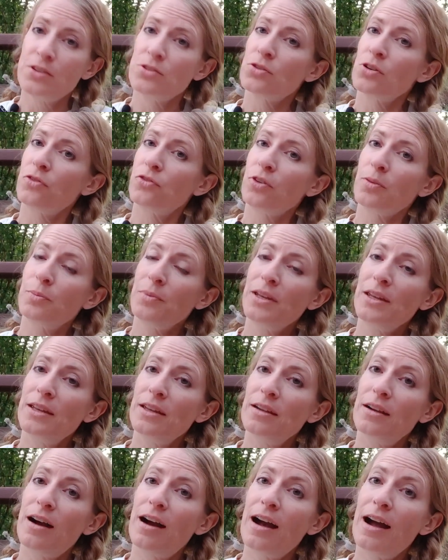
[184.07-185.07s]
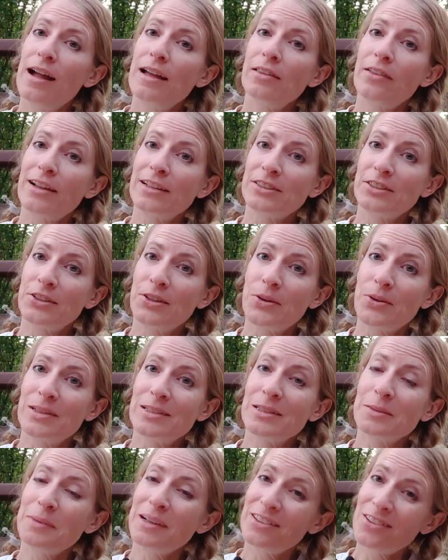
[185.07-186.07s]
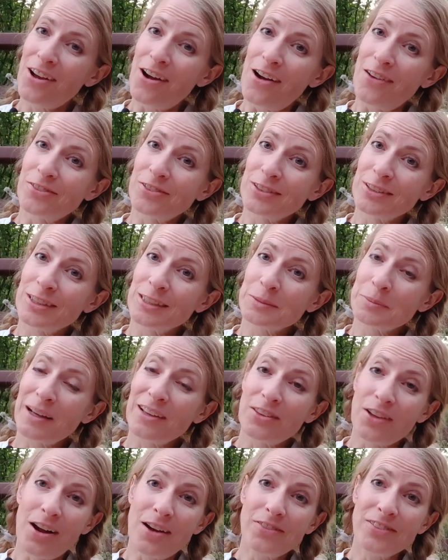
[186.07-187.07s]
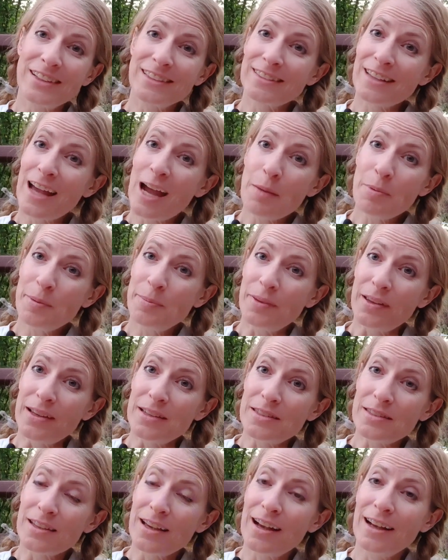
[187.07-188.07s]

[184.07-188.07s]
So for me, I like to go into my loft because my loft is a happy place.